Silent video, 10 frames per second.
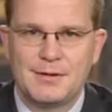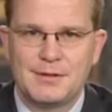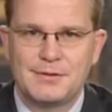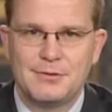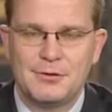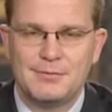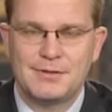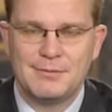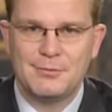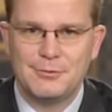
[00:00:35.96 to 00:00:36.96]
markets could always
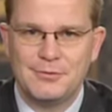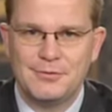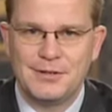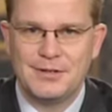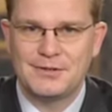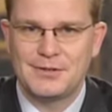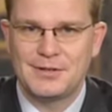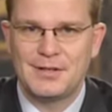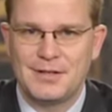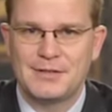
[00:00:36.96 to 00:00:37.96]
improve, and
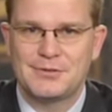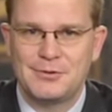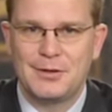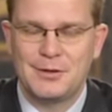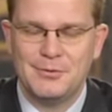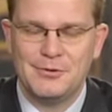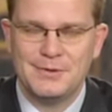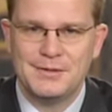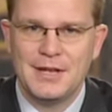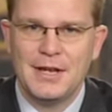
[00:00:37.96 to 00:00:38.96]
certainly that's true at the
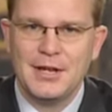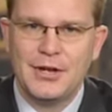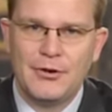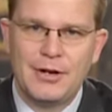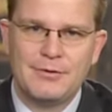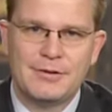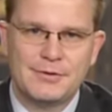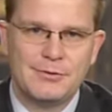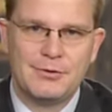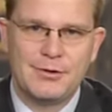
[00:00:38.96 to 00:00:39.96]
moment. However,
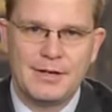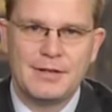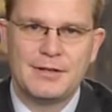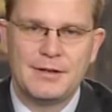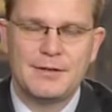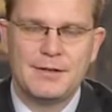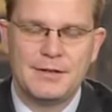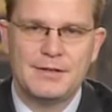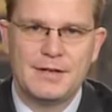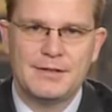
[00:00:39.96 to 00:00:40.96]
sooner or later, I think
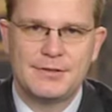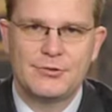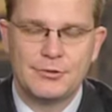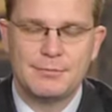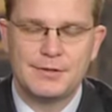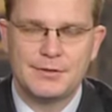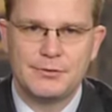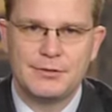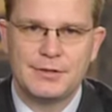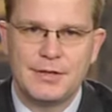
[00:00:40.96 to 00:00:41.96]
these assets should be
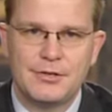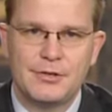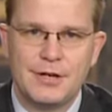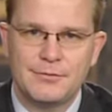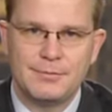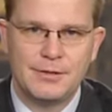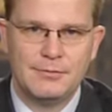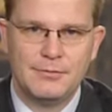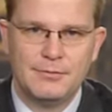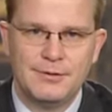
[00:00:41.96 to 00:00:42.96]
sold, and you have to pick a
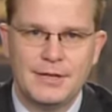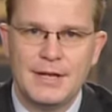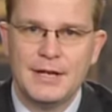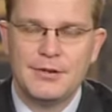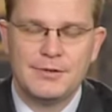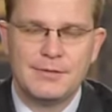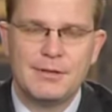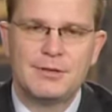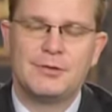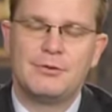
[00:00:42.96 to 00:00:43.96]
moment. You
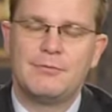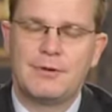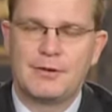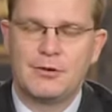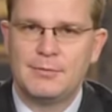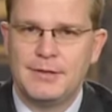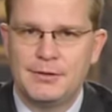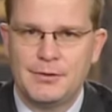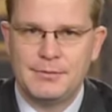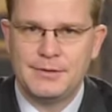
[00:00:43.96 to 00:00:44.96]
simply don't know where the global
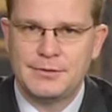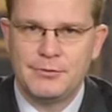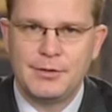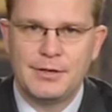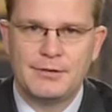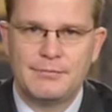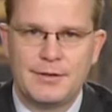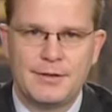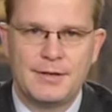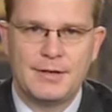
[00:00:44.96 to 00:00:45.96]
economy is going and
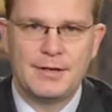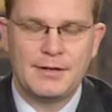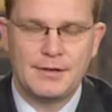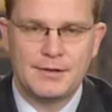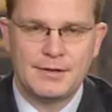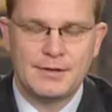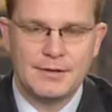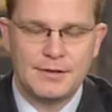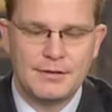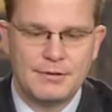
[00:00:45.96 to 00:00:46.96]
whether the uh,
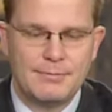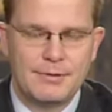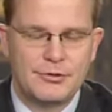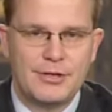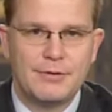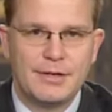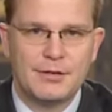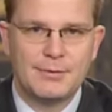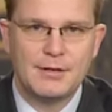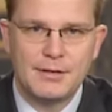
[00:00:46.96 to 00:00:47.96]
uh, general
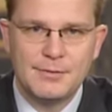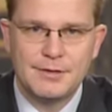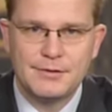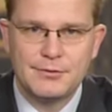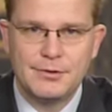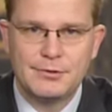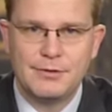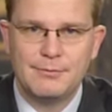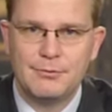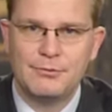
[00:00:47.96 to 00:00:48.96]
economic climate is going to
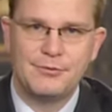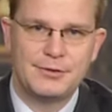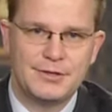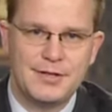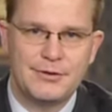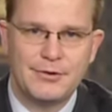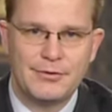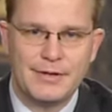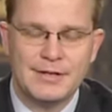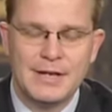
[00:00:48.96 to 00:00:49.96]
improve or
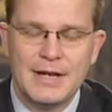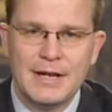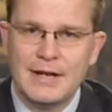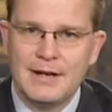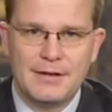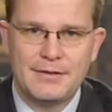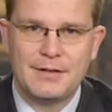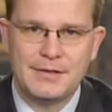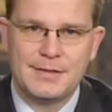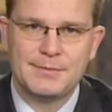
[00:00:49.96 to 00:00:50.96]
deteriorate. I
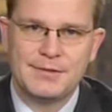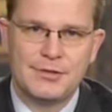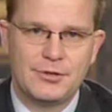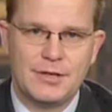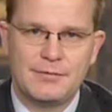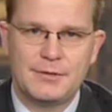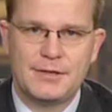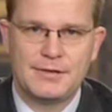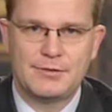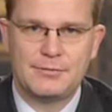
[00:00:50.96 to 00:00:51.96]
think at some stage the government
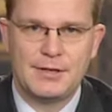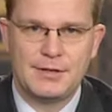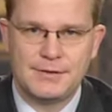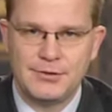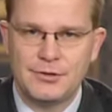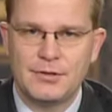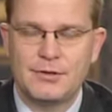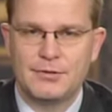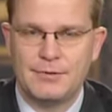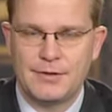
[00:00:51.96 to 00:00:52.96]
has to make a decision
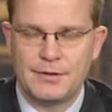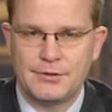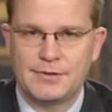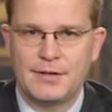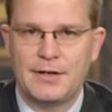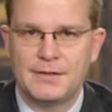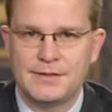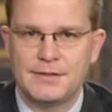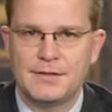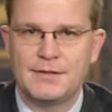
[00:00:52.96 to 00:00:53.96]
on whether to sell
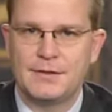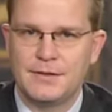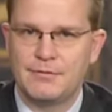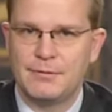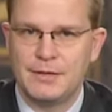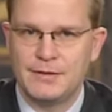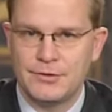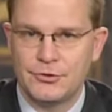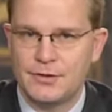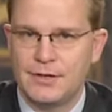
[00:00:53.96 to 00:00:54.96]
assets, and I think they've made a
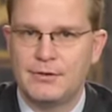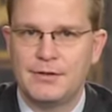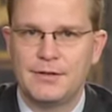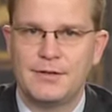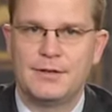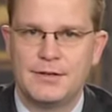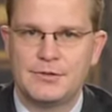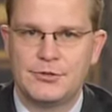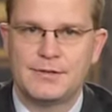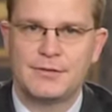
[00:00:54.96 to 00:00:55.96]
decision now, and I think it
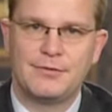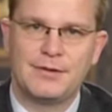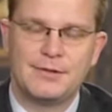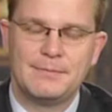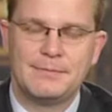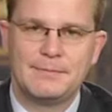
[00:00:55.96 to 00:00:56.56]
is justified.